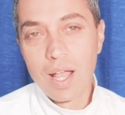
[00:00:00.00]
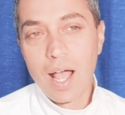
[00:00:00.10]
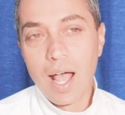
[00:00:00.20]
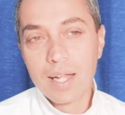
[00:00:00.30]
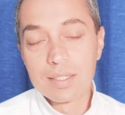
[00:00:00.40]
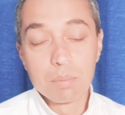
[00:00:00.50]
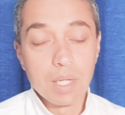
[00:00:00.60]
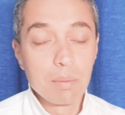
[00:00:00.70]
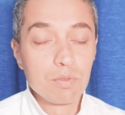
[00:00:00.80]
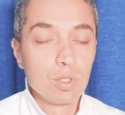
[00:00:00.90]
And
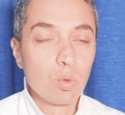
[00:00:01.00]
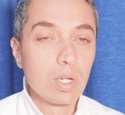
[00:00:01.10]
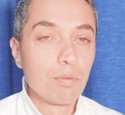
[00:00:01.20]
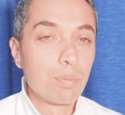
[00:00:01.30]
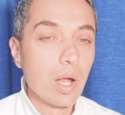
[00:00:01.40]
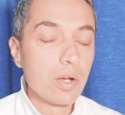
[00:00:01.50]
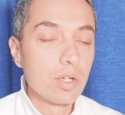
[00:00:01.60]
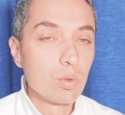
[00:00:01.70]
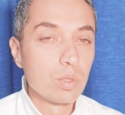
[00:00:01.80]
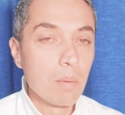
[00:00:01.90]
sometimes we don't give priority to
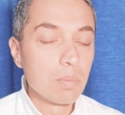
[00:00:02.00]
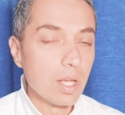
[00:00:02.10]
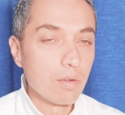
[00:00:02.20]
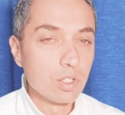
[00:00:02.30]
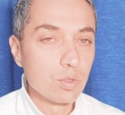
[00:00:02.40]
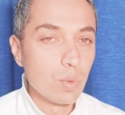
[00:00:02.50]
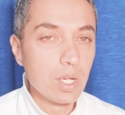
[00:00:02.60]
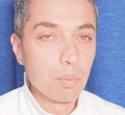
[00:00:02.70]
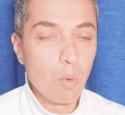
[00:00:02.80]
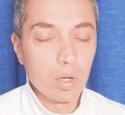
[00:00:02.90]
something which is very
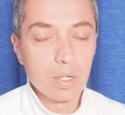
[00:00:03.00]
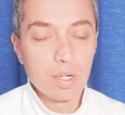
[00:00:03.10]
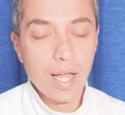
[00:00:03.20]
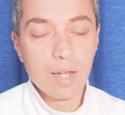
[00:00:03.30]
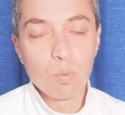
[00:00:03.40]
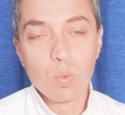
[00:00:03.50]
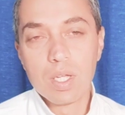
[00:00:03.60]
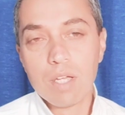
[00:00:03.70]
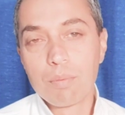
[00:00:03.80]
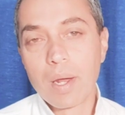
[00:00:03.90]
important, and we
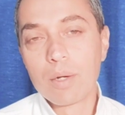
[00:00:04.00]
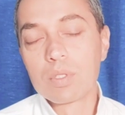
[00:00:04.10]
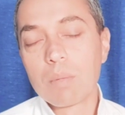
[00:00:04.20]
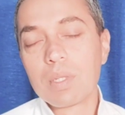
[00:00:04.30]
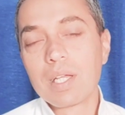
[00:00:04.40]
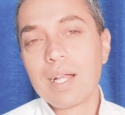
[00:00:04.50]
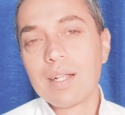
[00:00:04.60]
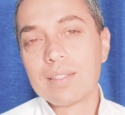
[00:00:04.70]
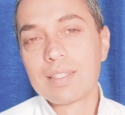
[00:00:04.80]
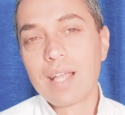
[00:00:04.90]
give priority to something
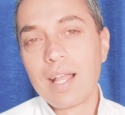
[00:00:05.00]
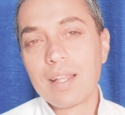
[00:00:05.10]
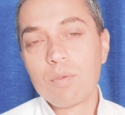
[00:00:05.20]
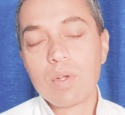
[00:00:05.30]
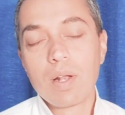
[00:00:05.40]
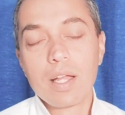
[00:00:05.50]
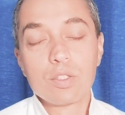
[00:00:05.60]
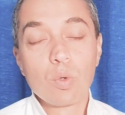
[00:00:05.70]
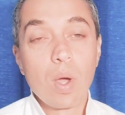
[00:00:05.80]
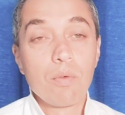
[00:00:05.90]
else, and then we realize,
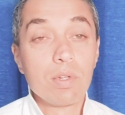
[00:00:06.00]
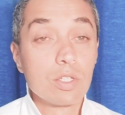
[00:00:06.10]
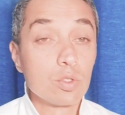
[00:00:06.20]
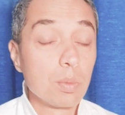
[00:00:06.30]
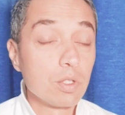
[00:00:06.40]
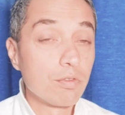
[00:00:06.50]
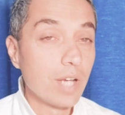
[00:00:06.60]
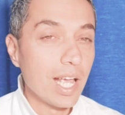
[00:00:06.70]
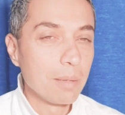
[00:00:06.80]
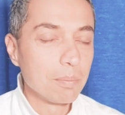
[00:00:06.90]
oh, I wasted so much of
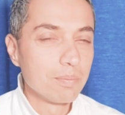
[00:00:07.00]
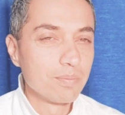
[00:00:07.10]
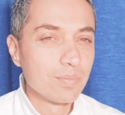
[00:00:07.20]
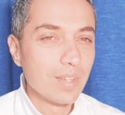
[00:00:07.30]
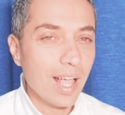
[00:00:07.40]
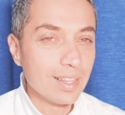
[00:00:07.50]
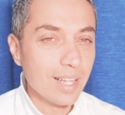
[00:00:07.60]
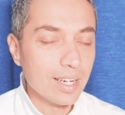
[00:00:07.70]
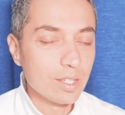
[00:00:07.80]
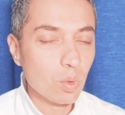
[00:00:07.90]
time. And
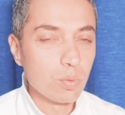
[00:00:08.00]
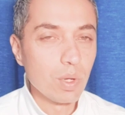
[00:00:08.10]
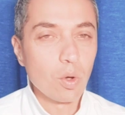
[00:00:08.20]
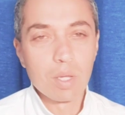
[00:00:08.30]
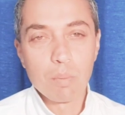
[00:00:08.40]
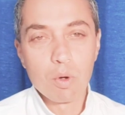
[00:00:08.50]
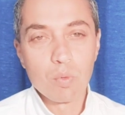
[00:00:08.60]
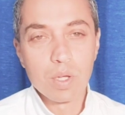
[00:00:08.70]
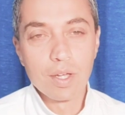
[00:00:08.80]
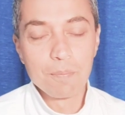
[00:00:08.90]
that is what we're talking about over
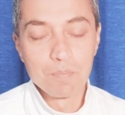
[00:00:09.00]
here.